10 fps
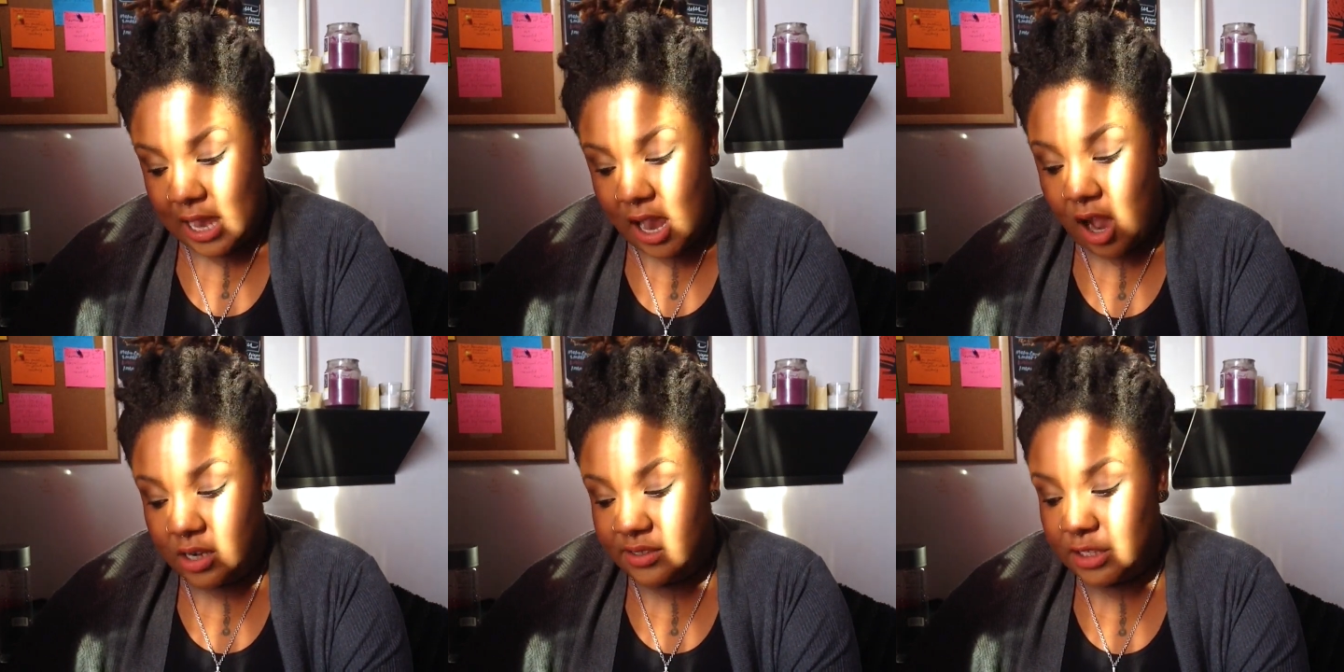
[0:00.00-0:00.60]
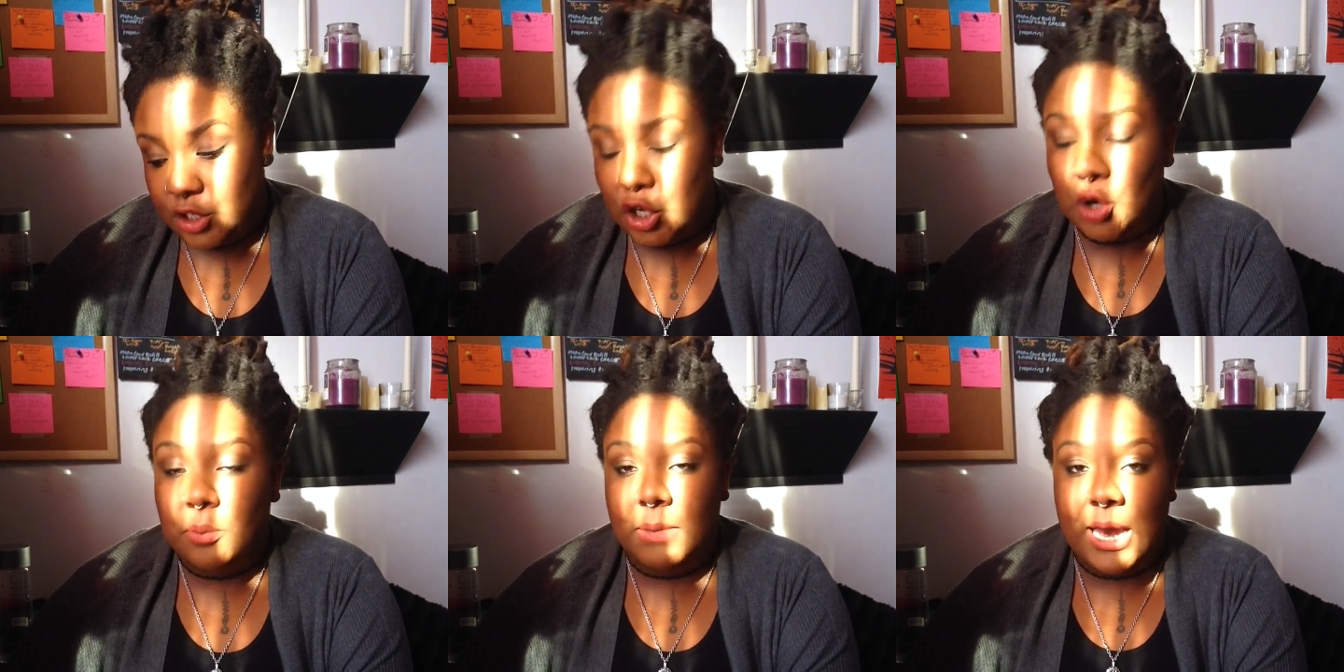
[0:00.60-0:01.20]
I honestly
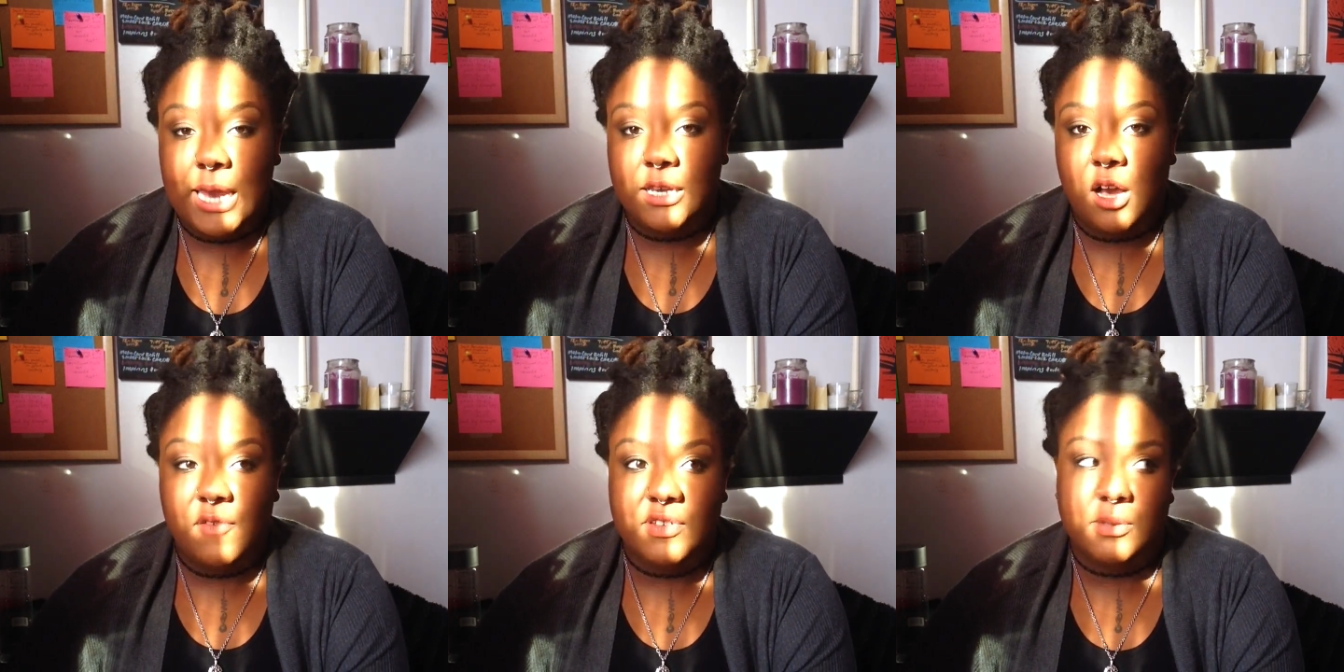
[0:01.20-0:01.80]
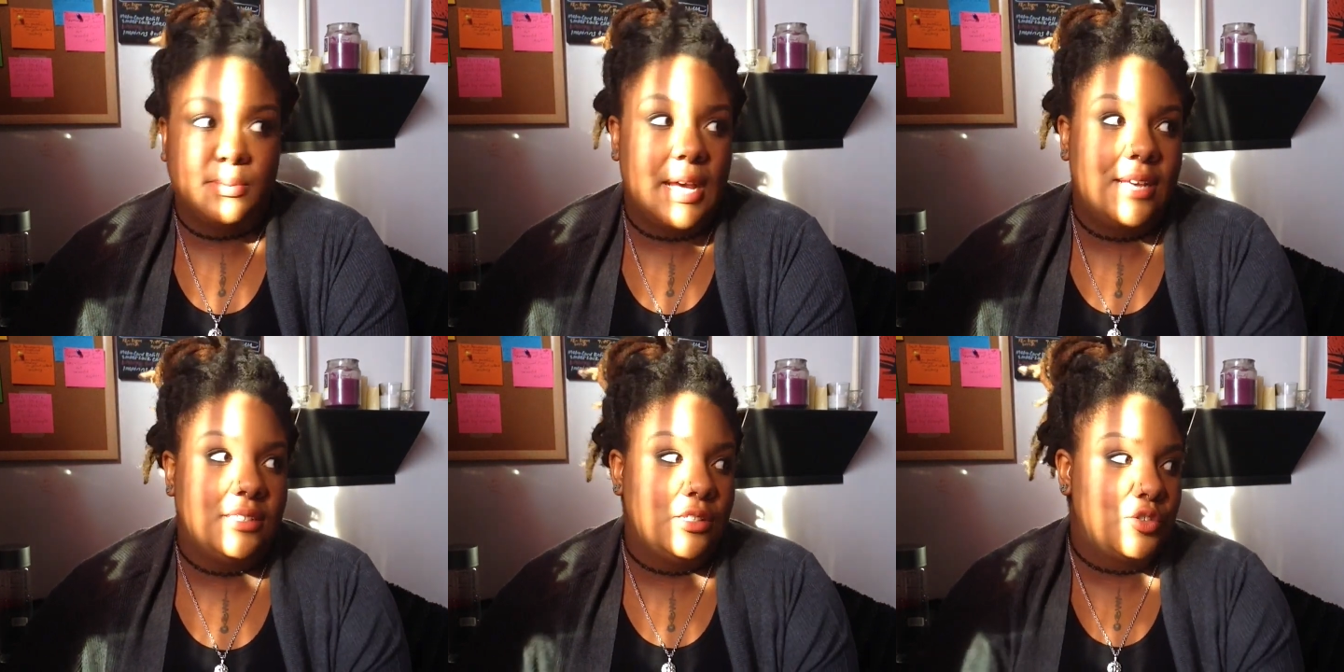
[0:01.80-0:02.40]
don't buy office
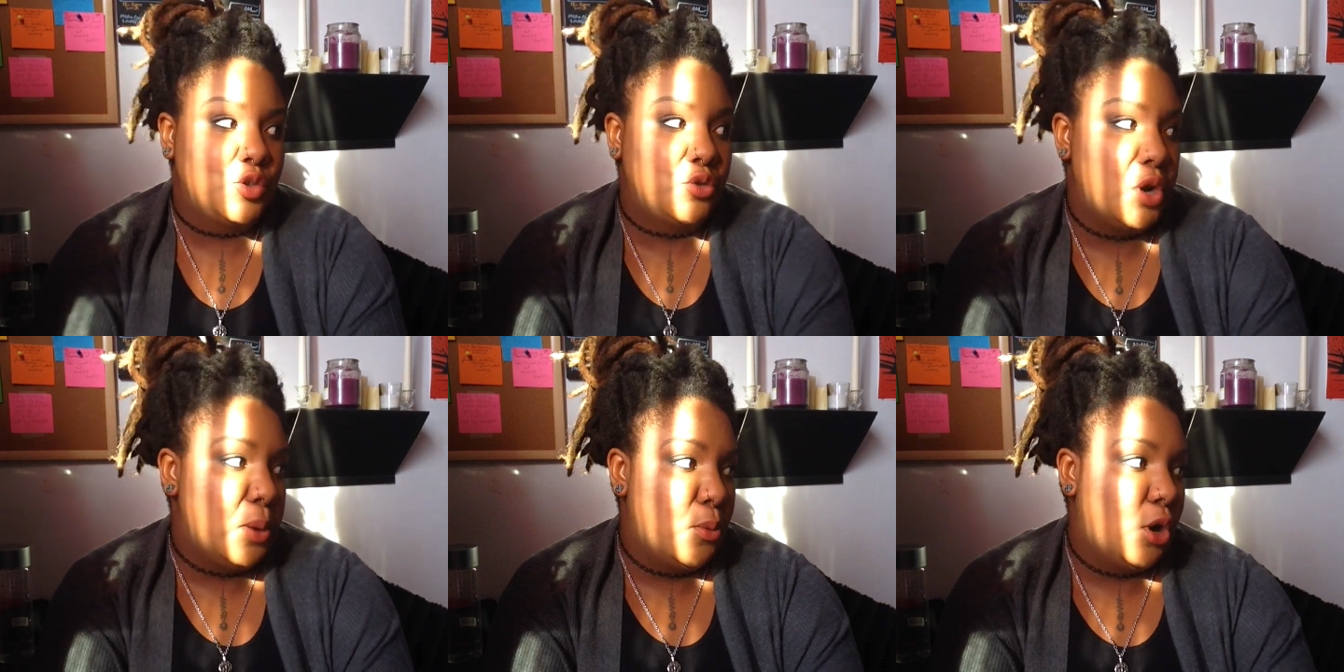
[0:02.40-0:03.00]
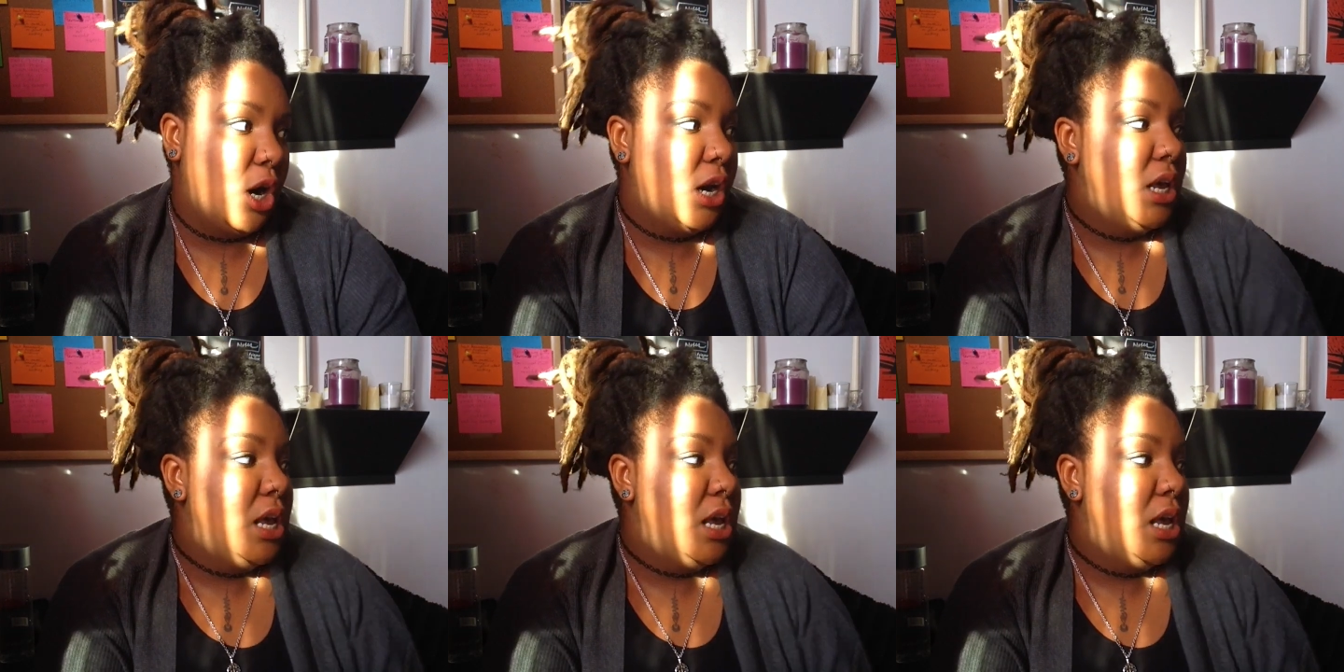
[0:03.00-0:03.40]
supplies in the store anymore